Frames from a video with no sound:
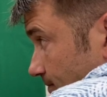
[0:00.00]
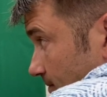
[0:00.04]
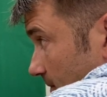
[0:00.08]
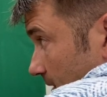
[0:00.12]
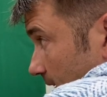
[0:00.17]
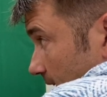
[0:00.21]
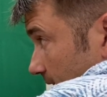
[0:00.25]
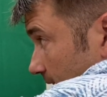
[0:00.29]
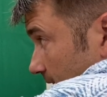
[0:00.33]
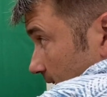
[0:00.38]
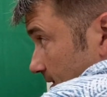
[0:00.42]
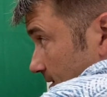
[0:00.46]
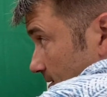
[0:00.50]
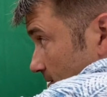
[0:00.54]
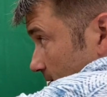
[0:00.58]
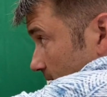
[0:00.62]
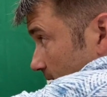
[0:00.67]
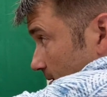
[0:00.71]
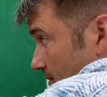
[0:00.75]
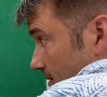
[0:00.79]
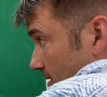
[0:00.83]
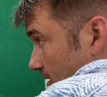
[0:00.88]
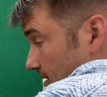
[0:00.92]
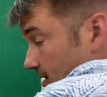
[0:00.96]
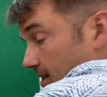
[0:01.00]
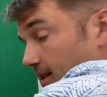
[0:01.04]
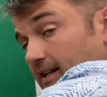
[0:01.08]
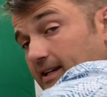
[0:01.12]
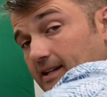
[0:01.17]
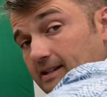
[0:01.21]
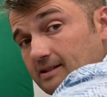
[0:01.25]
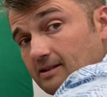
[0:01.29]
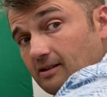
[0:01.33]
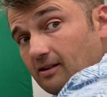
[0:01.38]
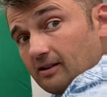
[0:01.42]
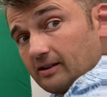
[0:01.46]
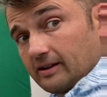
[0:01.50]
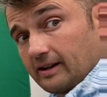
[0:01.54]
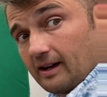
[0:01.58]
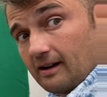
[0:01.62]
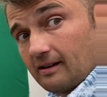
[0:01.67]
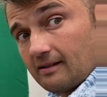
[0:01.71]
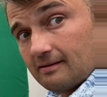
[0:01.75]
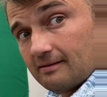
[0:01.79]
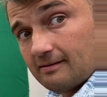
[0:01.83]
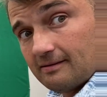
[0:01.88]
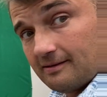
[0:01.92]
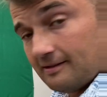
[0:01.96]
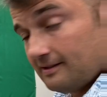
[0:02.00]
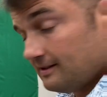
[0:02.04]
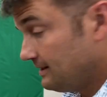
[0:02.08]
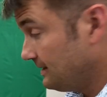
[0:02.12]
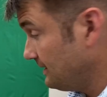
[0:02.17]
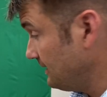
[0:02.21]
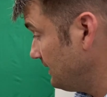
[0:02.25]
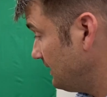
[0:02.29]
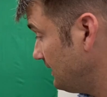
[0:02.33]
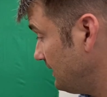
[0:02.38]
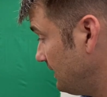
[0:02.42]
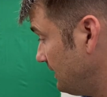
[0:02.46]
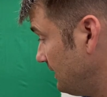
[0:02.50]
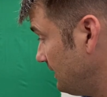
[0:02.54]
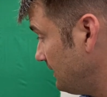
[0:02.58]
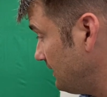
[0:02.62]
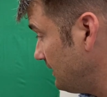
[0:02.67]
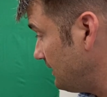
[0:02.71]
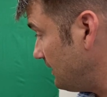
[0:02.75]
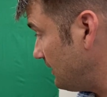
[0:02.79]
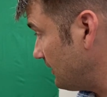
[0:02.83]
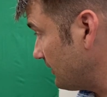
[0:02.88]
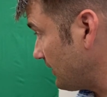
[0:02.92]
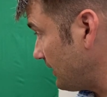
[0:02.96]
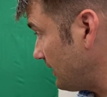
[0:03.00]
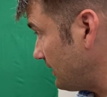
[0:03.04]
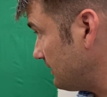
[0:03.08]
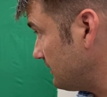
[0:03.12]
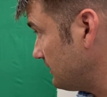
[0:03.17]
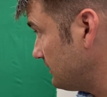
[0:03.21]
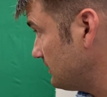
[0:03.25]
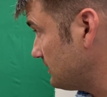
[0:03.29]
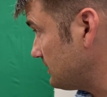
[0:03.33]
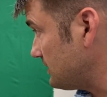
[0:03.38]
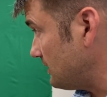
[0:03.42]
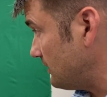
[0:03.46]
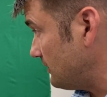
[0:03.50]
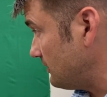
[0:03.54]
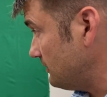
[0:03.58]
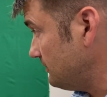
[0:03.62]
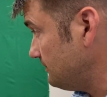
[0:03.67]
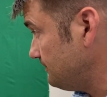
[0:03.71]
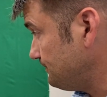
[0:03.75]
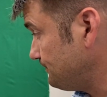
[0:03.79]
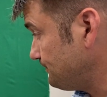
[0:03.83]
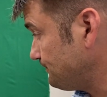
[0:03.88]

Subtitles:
He doesn't want me to take his heart out. Okay, so